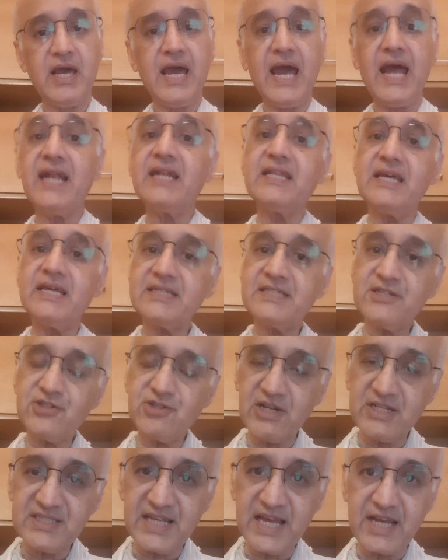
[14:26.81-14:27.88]
and there's a
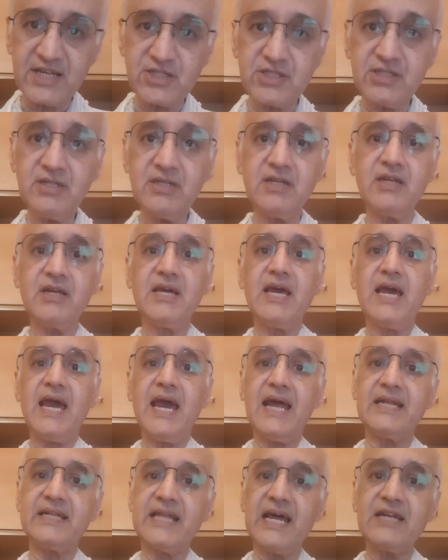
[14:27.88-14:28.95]
transaction
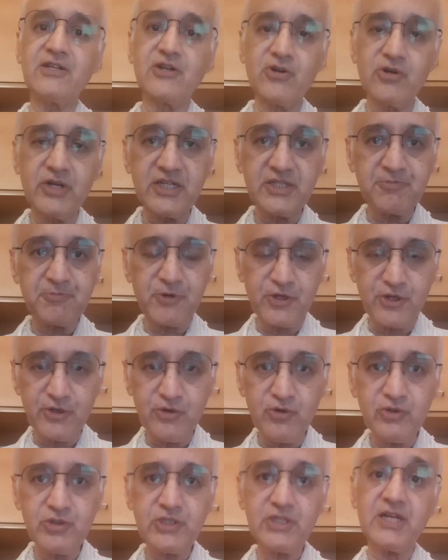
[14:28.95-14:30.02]
and that good is
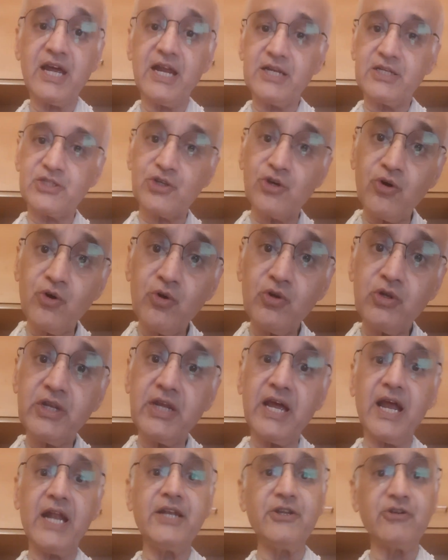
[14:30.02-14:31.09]
produced and sold
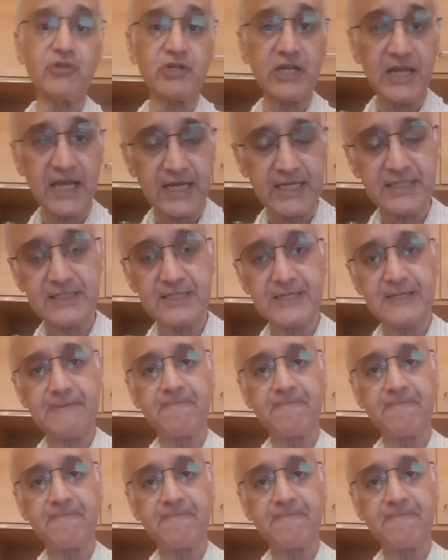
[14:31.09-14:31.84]
and utilized.